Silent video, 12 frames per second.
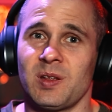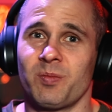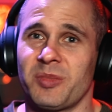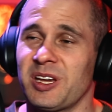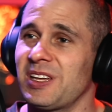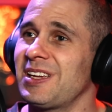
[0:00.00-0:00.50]

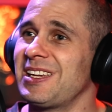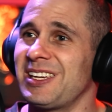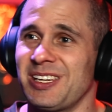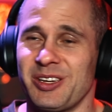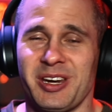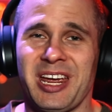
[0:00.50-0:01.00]
but
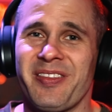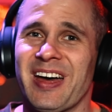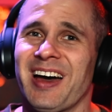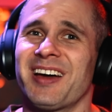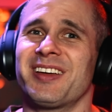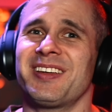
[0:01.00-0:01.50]
you need
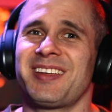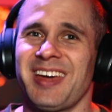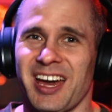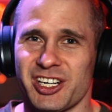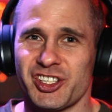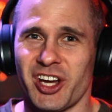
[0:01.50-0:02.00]
that. You
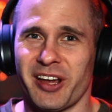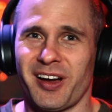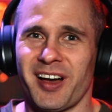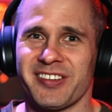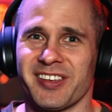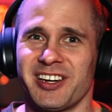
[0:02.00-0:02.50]
cast Sean
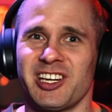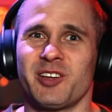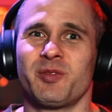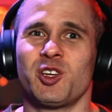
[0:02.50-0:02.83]
Astin, you